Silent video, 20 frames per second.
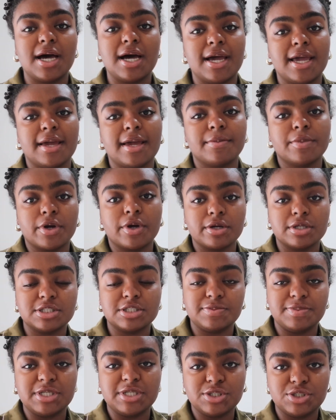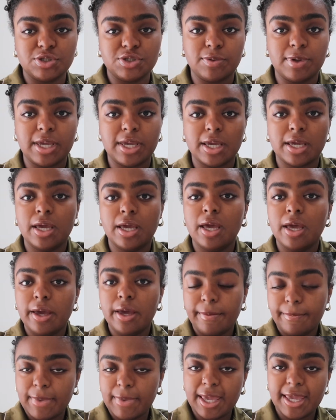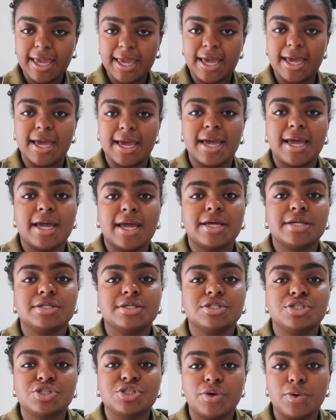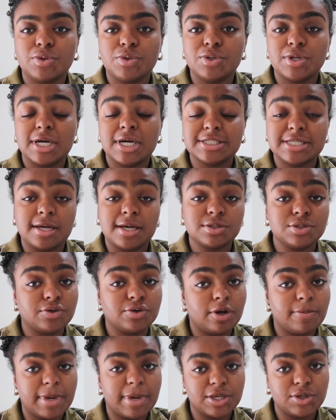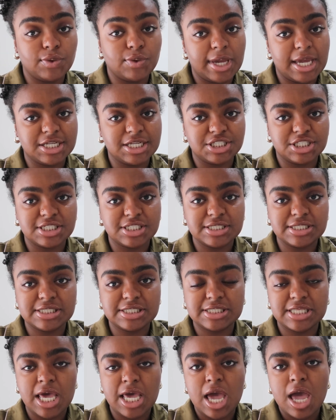I am going to be doing my hair and showing you guys how to grow back your edges.